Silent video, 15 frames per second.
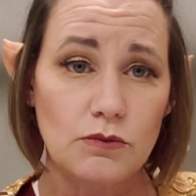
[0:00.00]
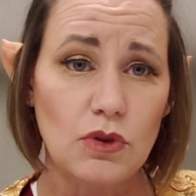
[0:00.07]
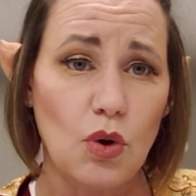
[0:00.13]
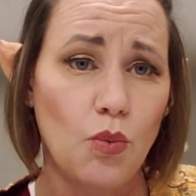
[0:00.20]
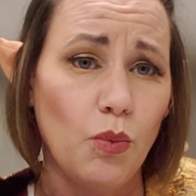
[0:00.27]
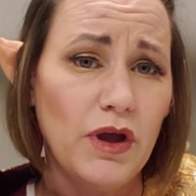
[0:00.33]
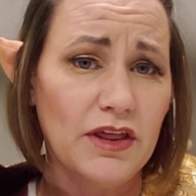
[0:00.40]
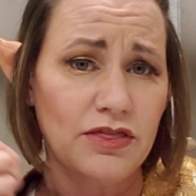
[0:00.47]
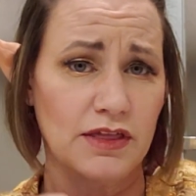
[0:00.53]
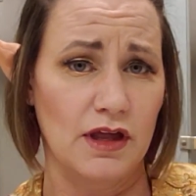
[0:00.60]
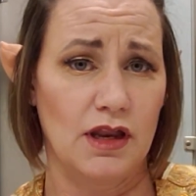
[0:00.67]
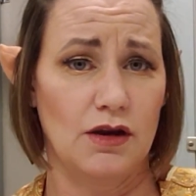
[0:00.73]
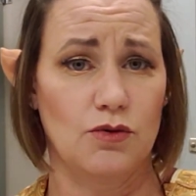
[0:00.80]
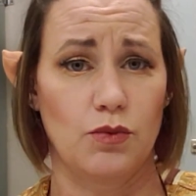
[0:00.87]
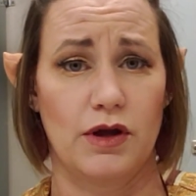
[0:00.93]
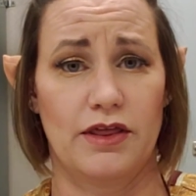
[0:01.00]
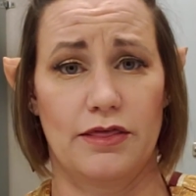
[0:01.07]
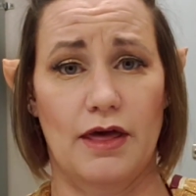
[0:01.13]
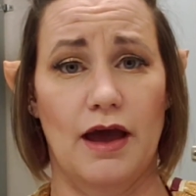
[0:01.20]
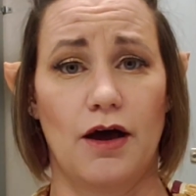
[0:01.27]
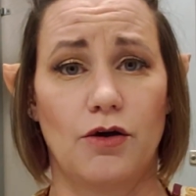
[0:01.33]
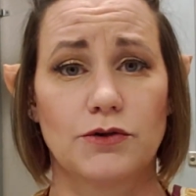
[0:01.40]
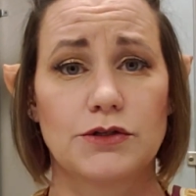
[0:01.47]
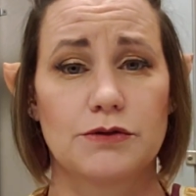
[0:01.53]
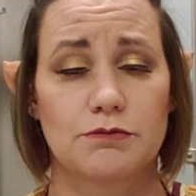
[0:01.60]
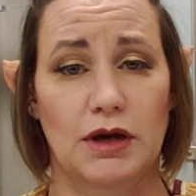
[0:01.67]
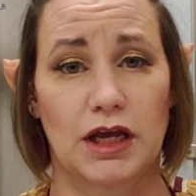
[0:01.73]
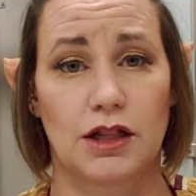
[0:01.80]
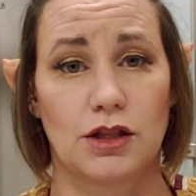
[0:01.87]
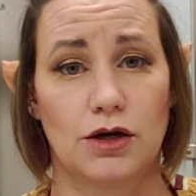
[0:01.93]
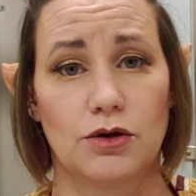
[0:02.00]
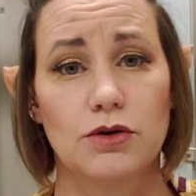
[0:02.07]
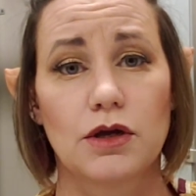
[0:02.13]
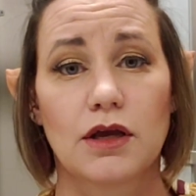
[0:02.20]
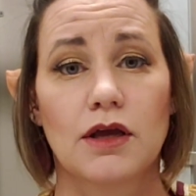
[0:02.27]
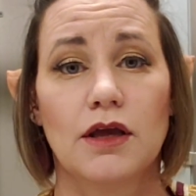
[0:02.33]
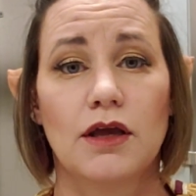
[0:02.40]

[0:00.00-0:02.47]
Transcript: with and without my cloak,